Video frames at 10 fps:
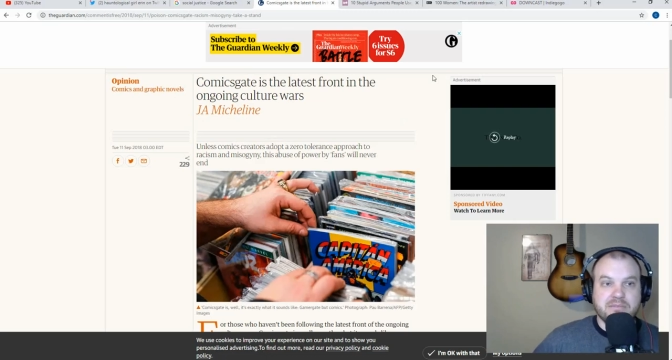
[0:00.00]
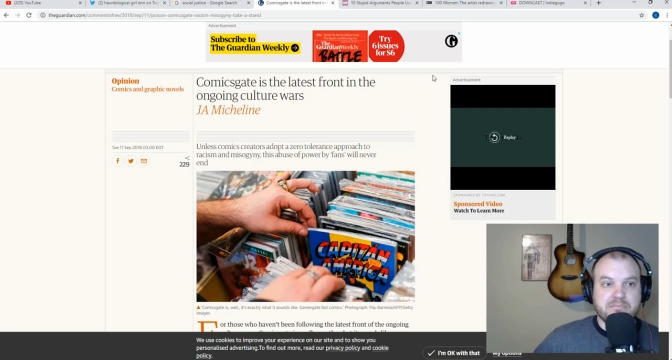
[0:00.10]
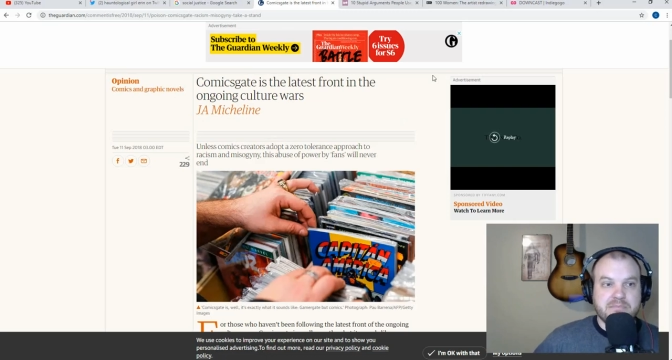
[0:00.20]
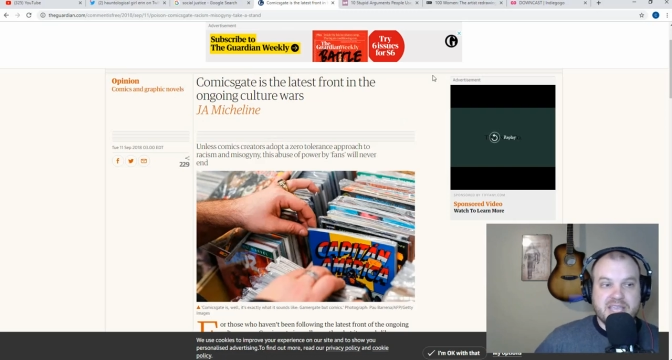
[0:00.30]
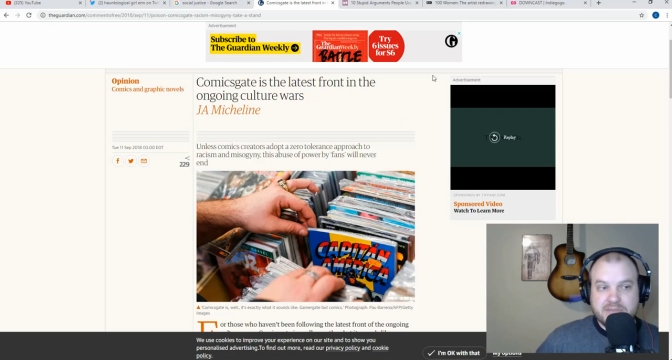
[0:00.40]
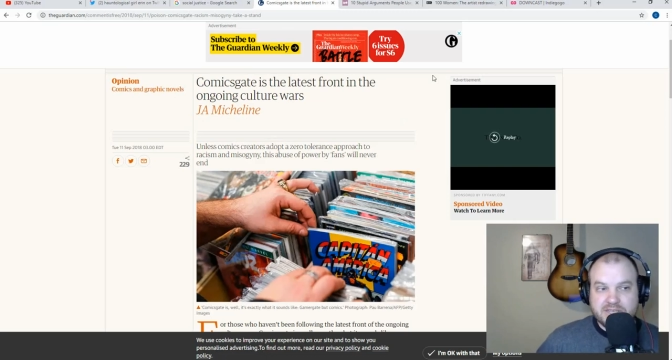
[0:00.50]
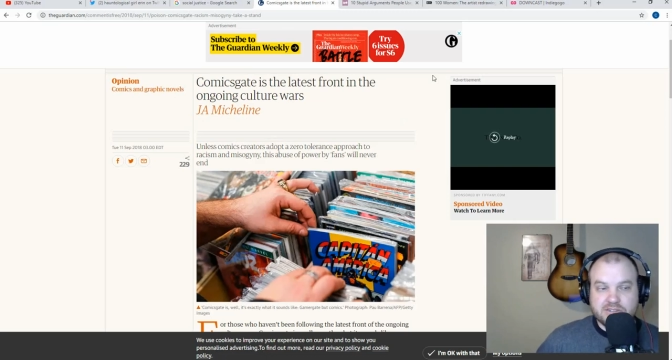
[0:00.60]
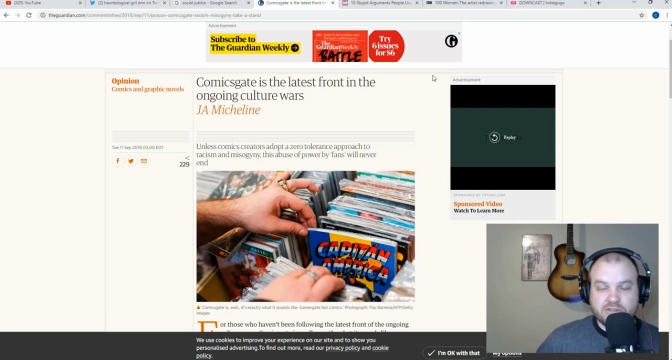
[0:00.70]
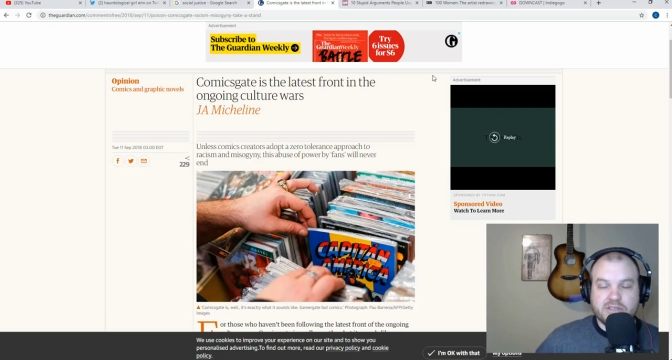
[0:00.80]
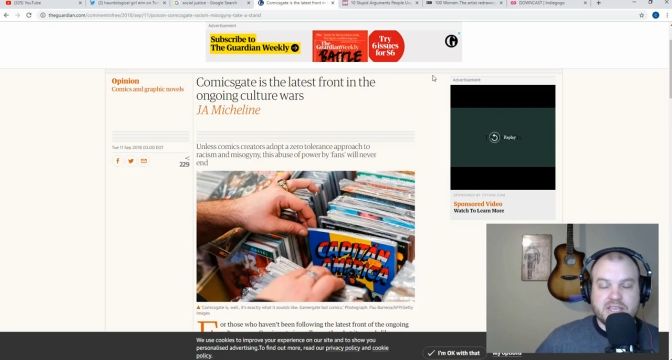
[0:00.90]
Maybe
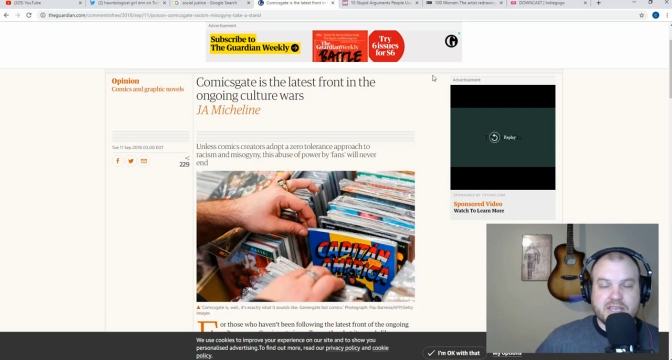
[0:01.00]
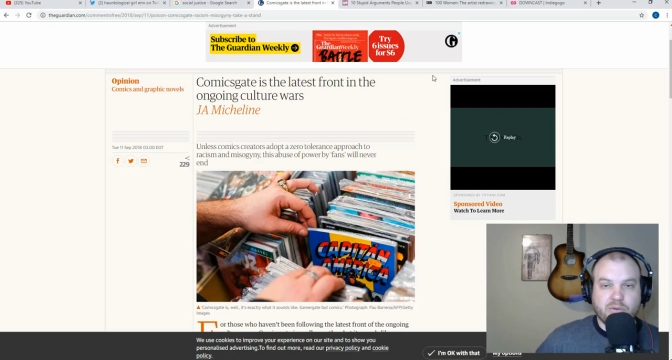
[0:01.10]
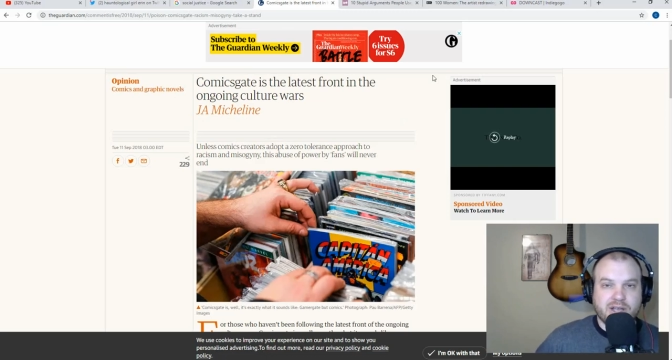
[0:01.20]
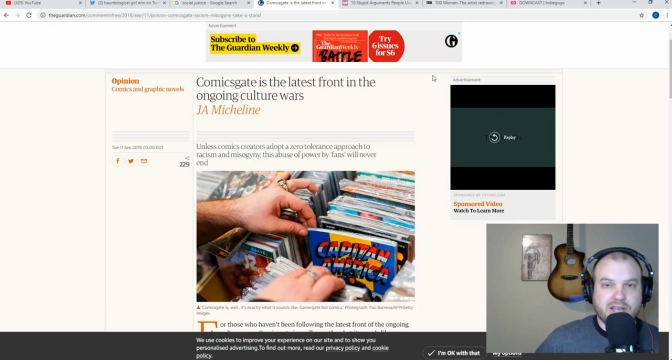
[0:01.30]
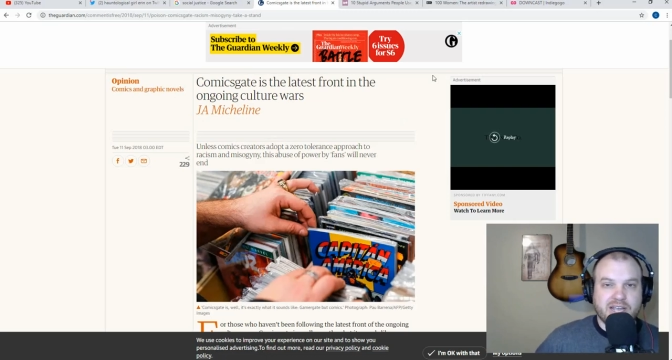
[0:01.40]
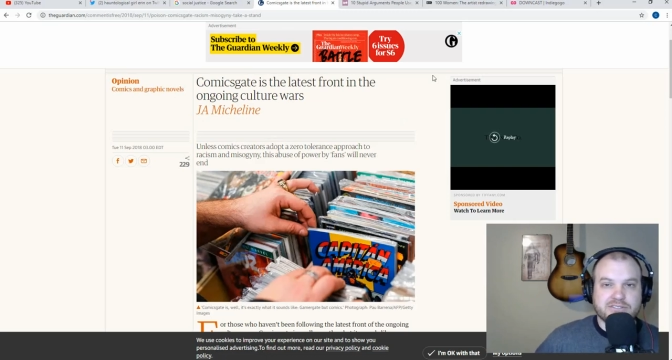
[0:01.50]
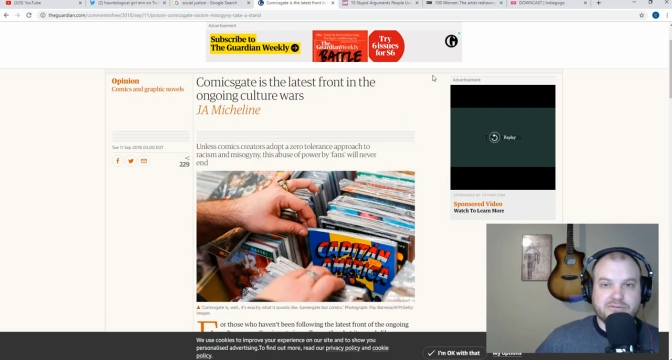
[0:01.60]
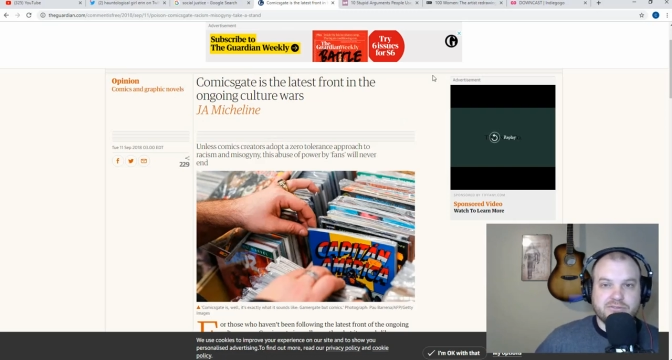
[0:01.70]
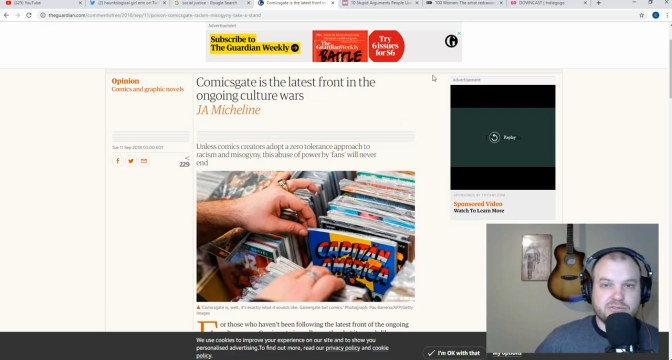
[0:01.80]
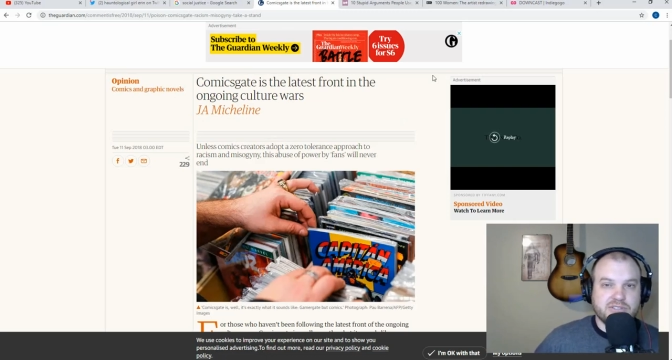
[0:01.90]
it's looking at what kinds
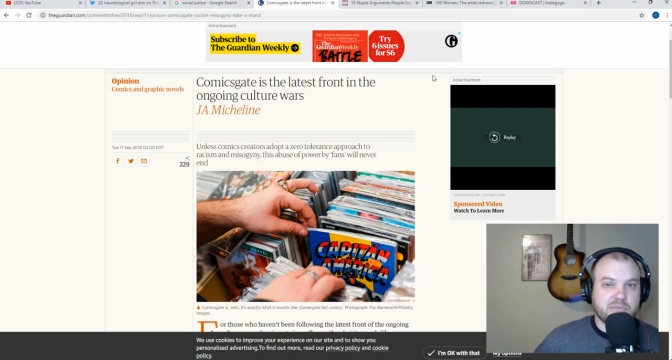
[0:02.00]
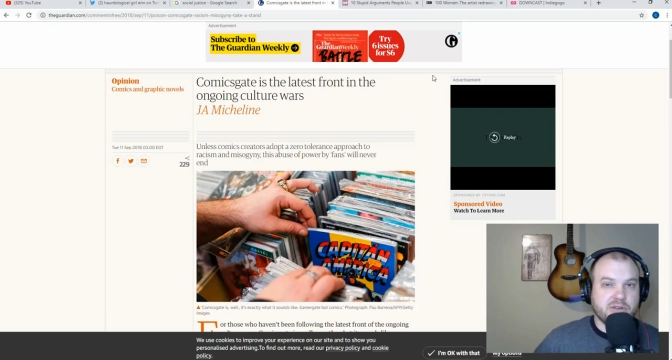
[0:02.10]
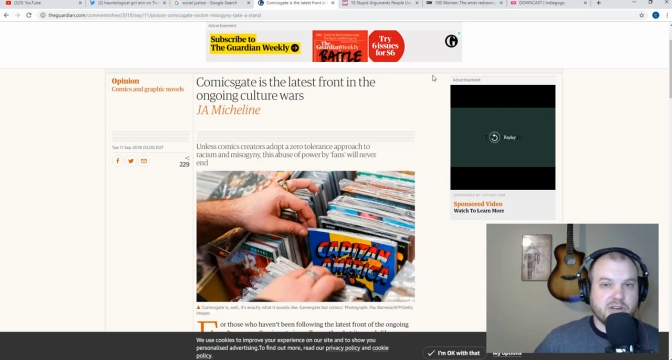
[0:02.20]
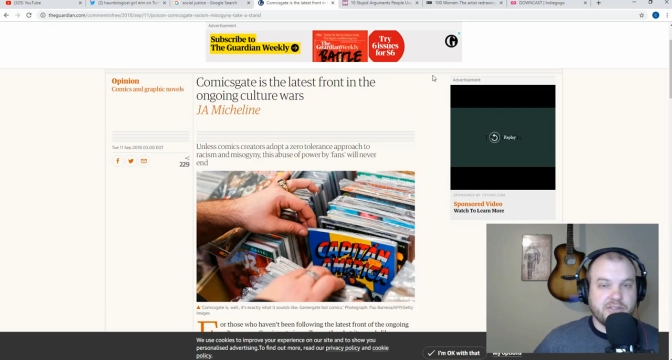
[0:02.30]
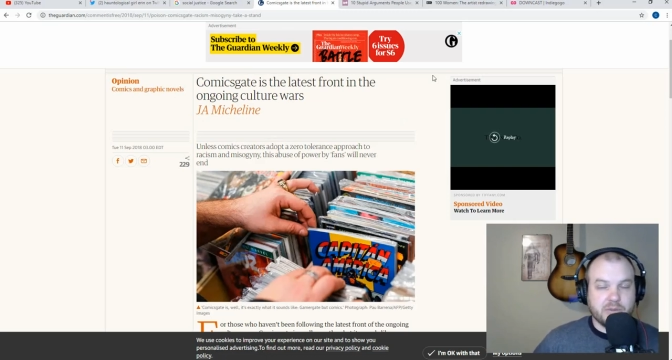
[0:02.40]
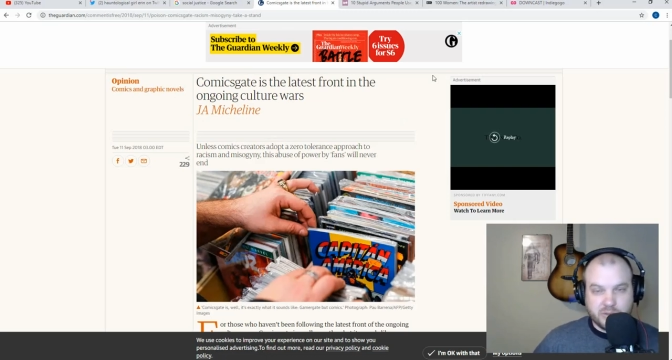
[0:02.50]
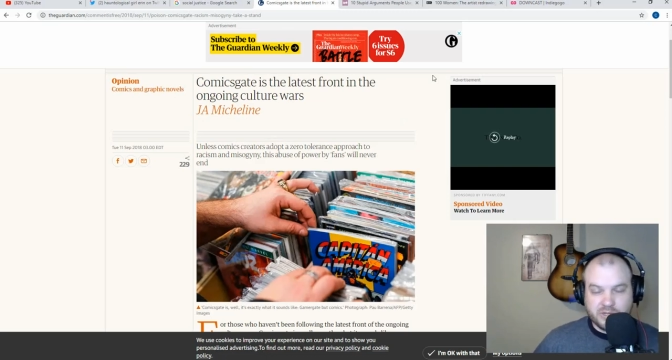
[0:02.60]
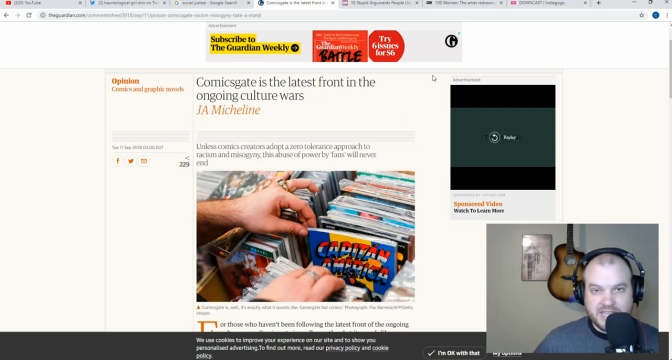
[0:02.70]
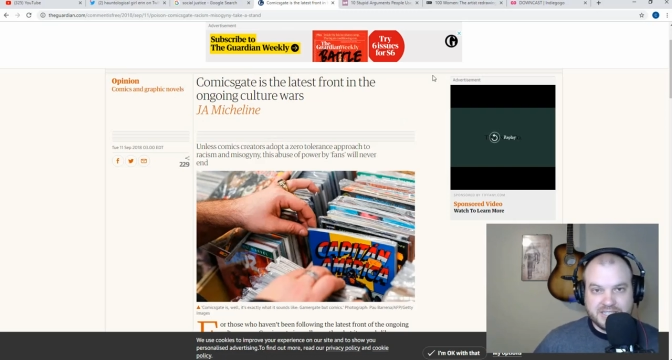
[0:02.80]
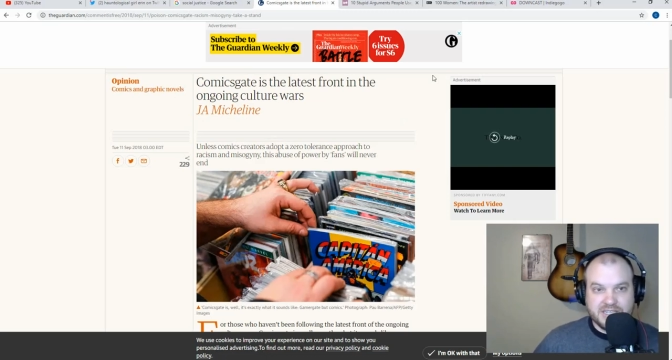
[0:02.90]
of foods they put on their
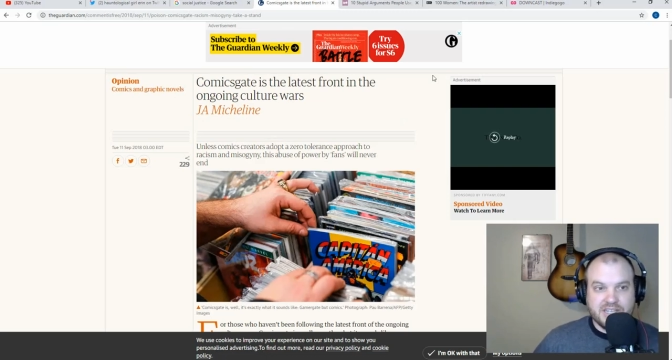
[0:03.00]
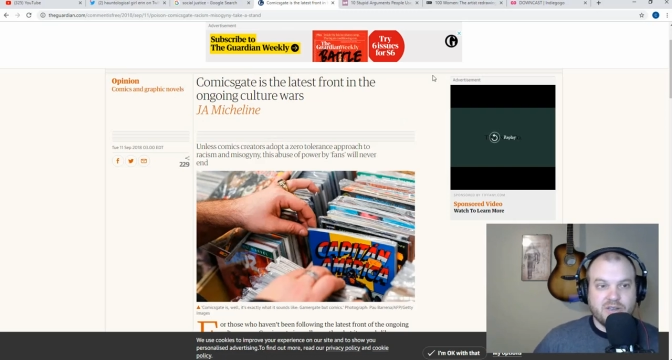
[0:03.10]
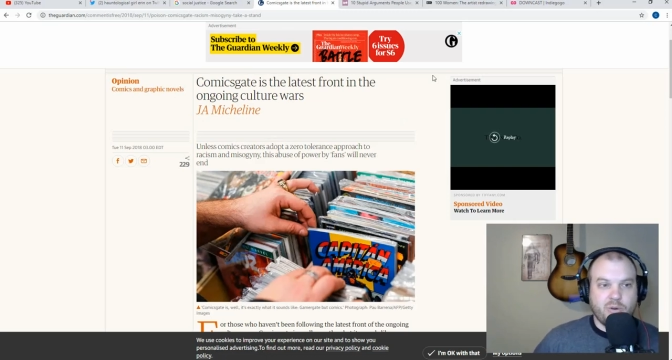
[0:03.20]
plate